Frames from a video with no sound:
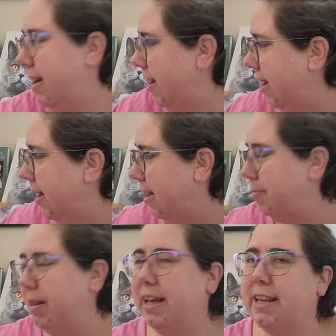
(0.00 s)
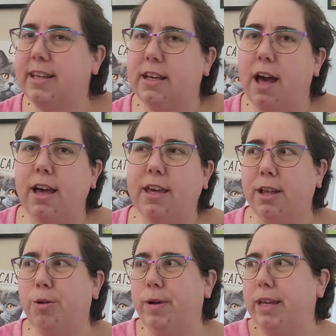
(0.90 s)
Um, and like I said, God
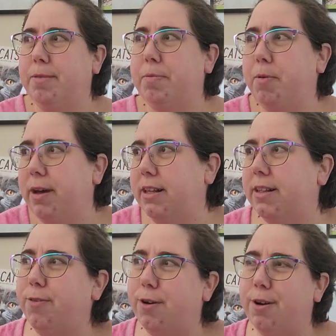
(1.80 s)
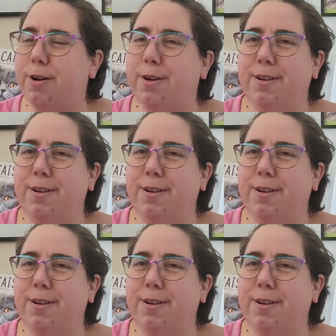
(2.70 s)
Killer would get me points for